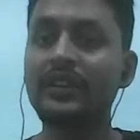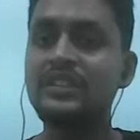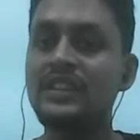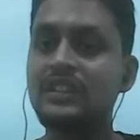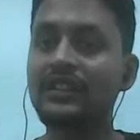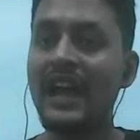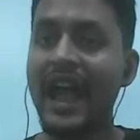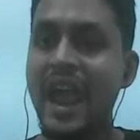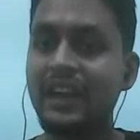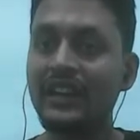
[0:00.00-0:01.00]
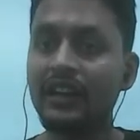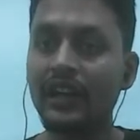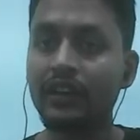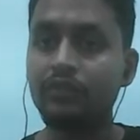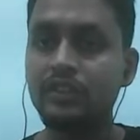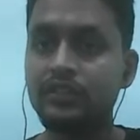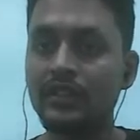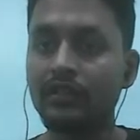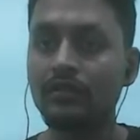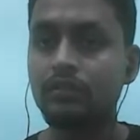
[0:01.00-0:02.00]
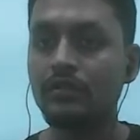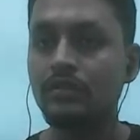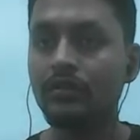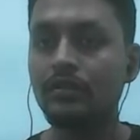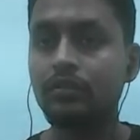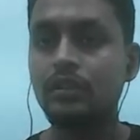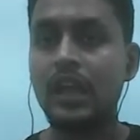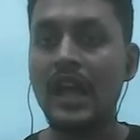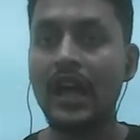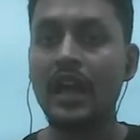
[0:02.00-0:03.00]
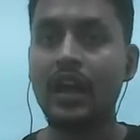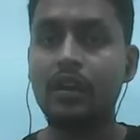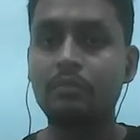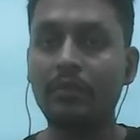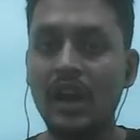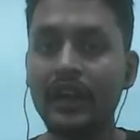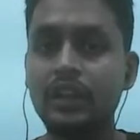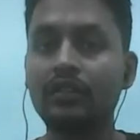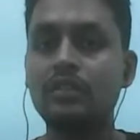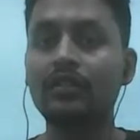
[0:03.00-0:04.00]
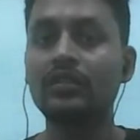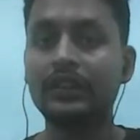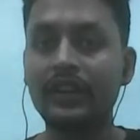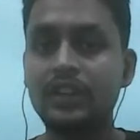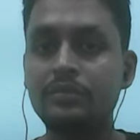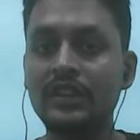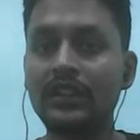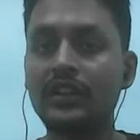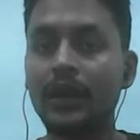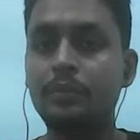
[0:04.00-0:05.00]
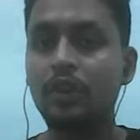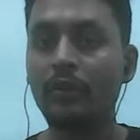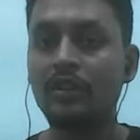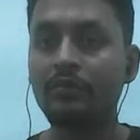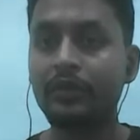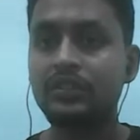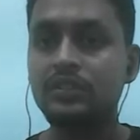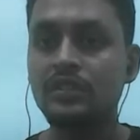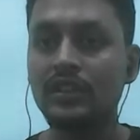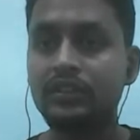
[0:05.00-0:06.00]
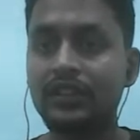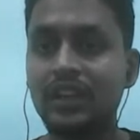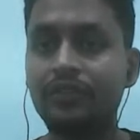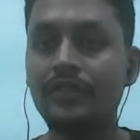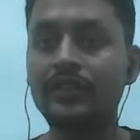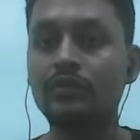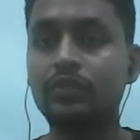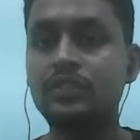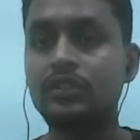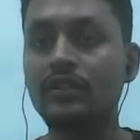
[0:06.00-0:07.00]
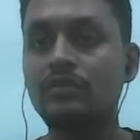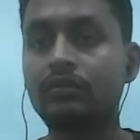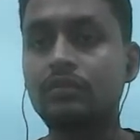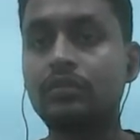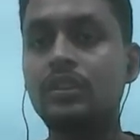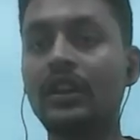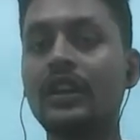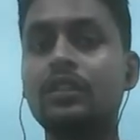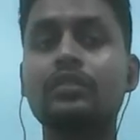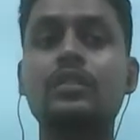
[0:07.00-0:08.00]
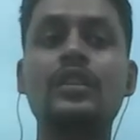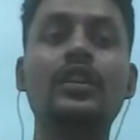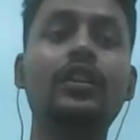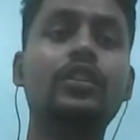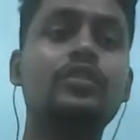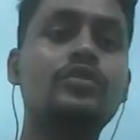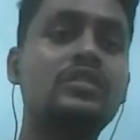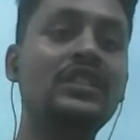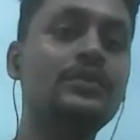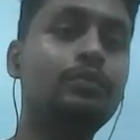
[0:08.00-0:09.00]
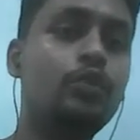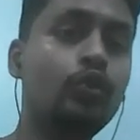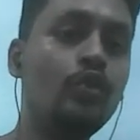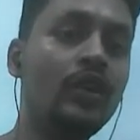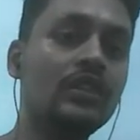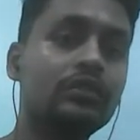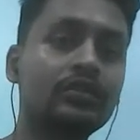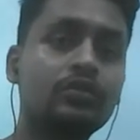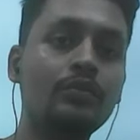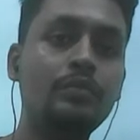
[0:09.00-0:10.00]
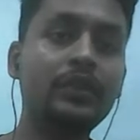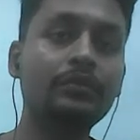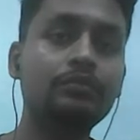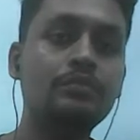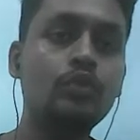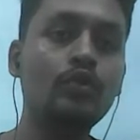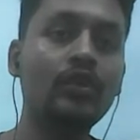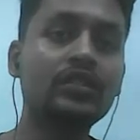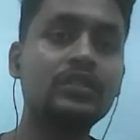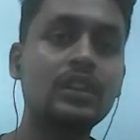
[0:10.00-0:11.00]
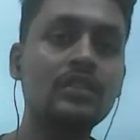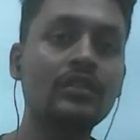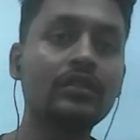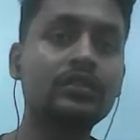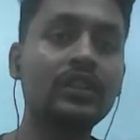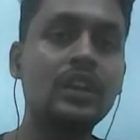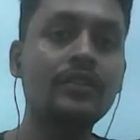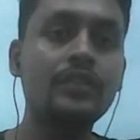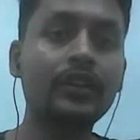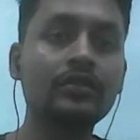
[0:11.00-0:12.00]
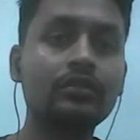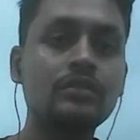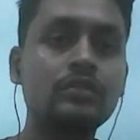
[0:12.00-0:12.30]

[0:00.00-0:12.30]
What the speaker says: present in the add layer in itself by divided by the number of atoms present in the surface in itself, right? So this blue ones are surface,